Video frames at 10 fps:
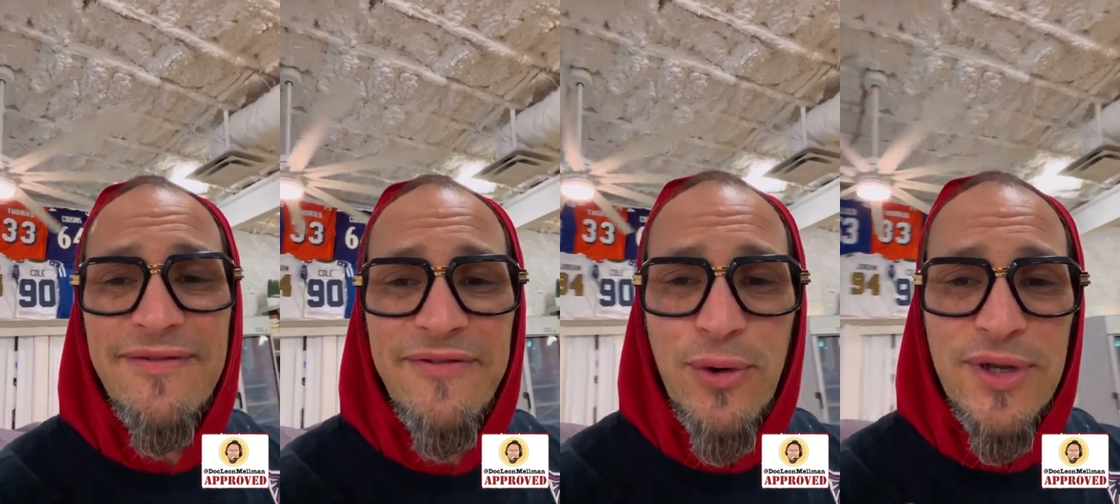
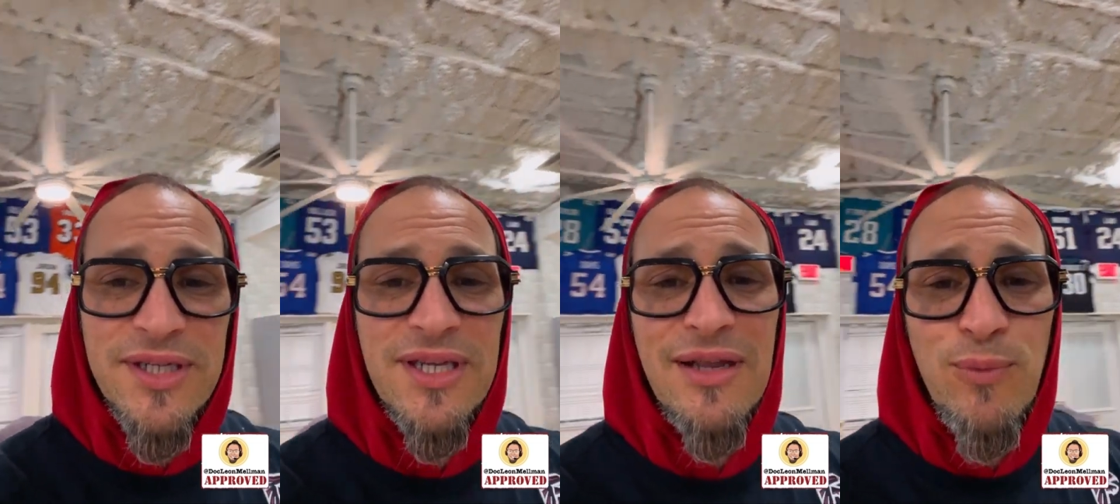
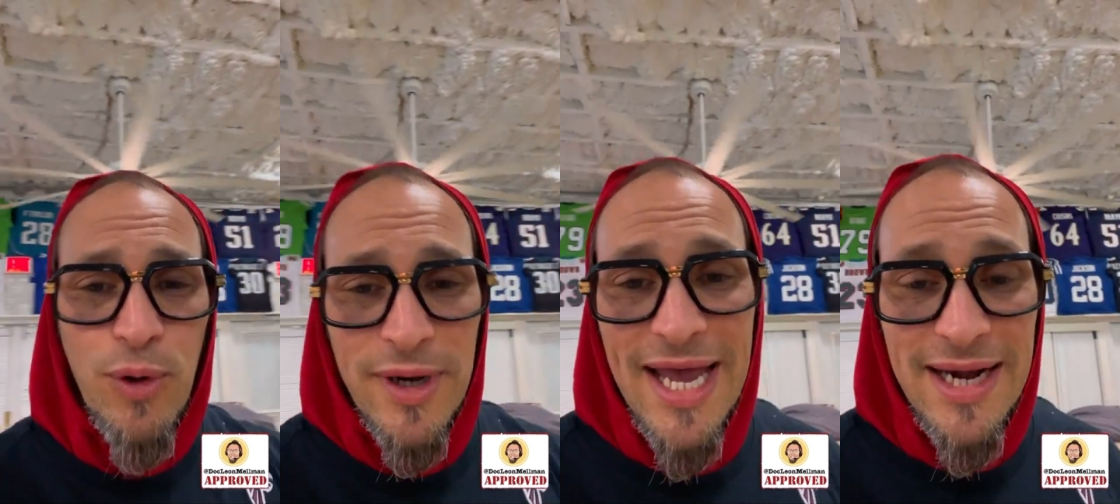focused and
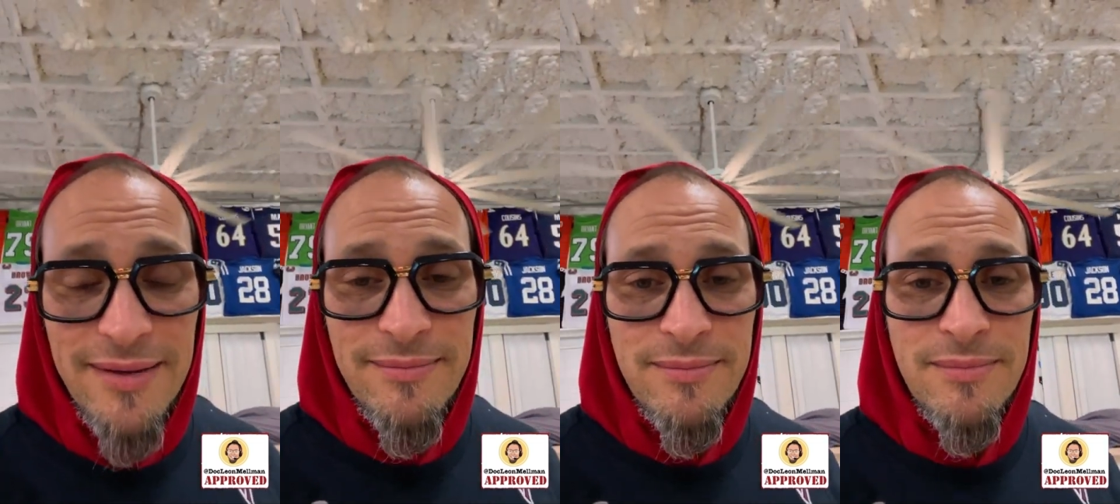work at it.
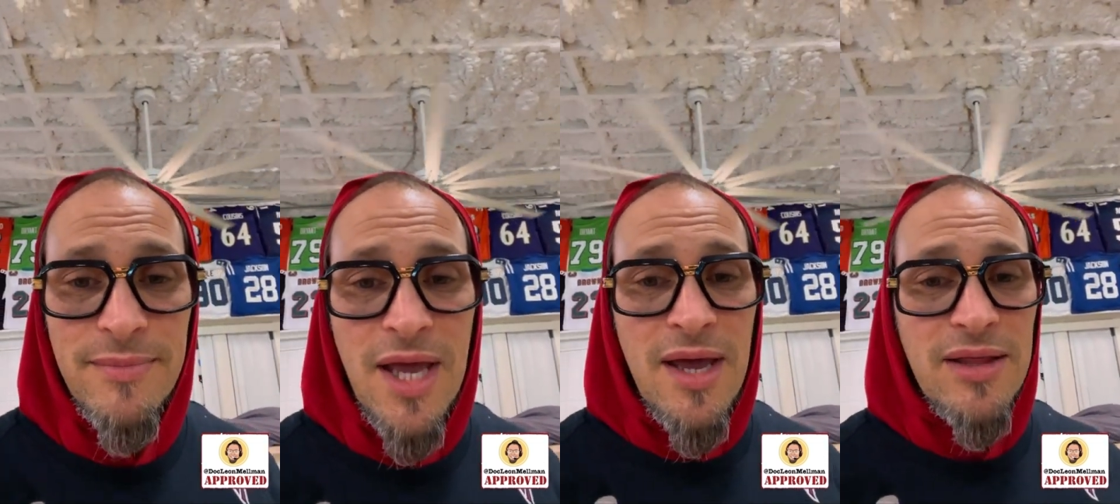
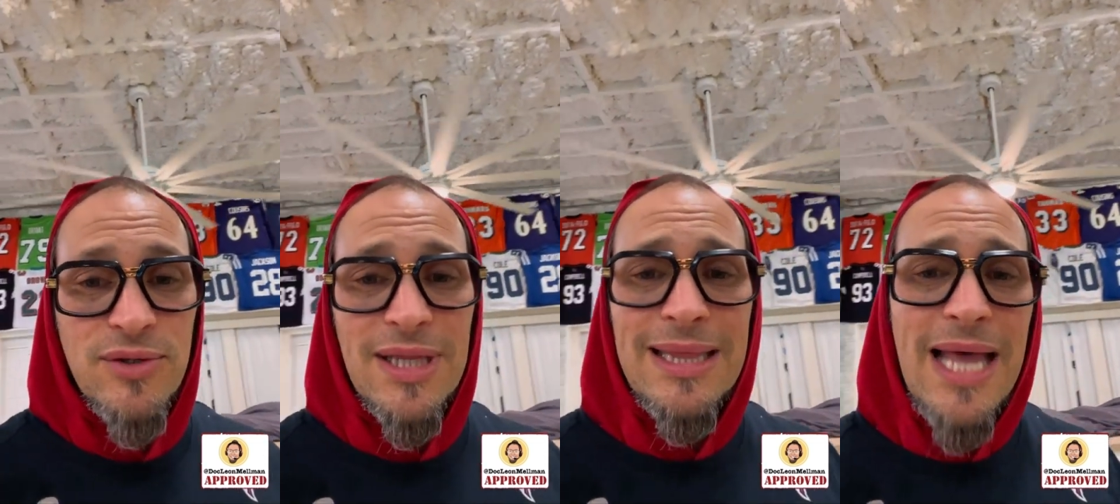And there's
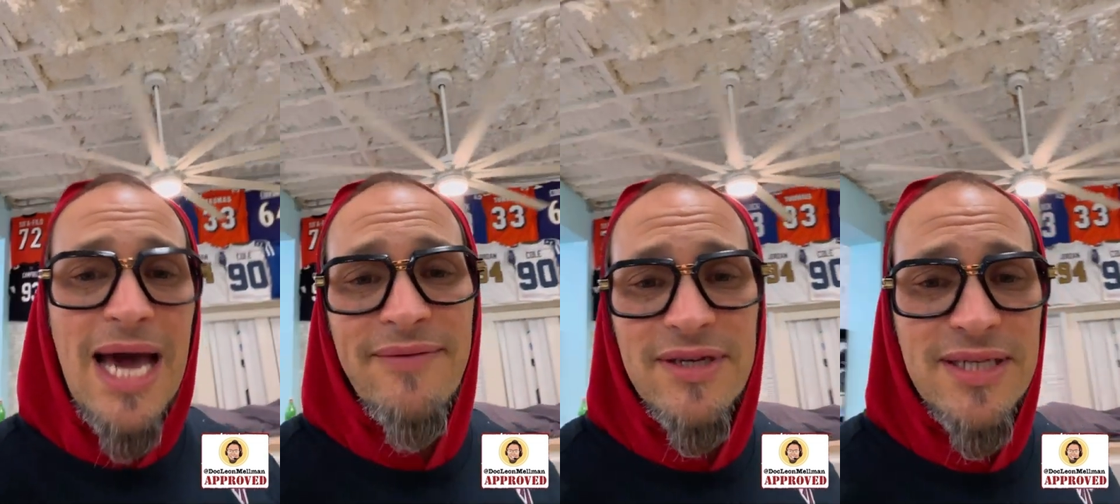a
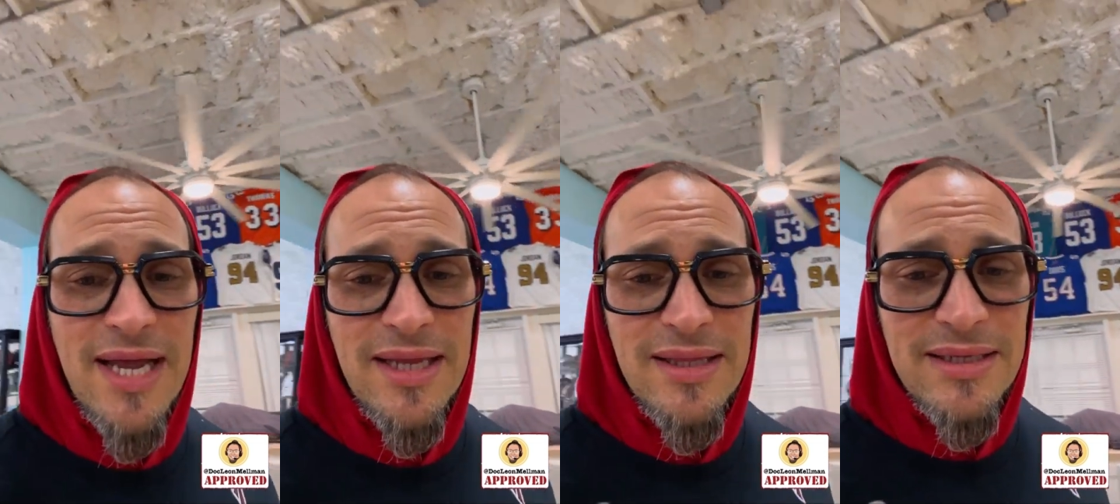lot of exciting things